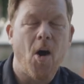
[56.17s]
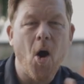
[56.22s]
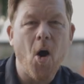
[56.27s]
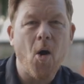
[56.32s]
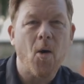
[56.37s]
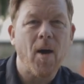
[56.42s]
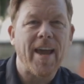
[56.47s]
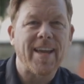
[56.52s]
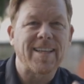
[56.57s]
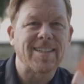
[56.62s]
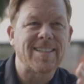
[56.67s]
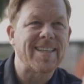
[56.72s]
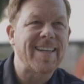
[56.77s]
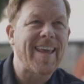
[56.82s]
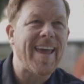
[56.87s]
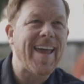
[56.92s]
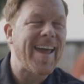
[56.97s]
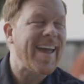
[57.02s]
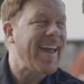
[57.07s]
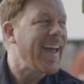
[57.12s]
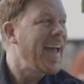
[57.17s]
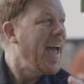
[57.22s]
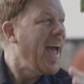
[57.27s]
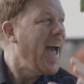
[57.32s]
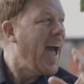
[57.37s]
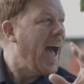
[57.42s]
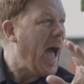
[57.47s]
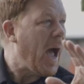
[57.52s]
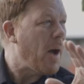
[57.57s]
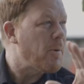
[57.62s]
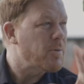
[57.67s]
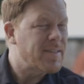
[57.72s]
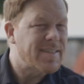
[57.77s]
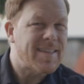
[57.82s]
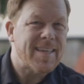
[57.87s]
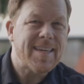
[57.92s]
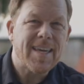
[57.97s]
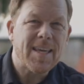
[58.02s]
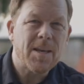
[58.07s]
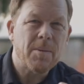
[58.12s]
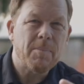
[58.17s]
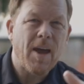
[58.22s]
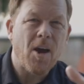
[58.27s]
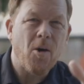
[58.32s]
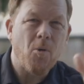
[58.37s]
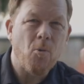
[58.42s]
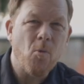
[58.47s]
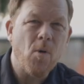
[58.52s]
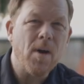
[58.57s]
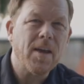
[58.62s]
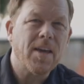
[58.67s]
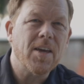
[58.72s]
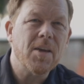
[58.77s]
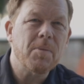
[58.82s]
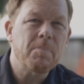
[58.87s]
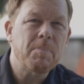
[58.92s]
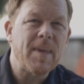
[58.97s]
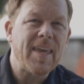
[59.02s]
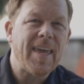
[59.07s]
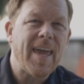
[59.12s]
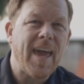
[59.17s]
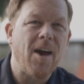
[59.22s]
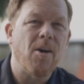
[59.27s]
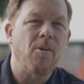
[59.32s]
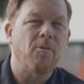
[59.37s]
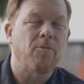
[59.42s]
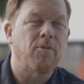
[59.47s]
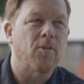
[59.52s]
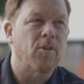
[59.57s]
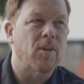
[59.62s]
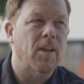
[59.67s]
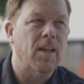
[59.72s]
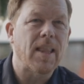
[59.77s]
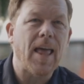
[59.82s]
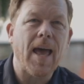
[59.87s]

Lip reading: All right, today I was thinking about what could be helpful.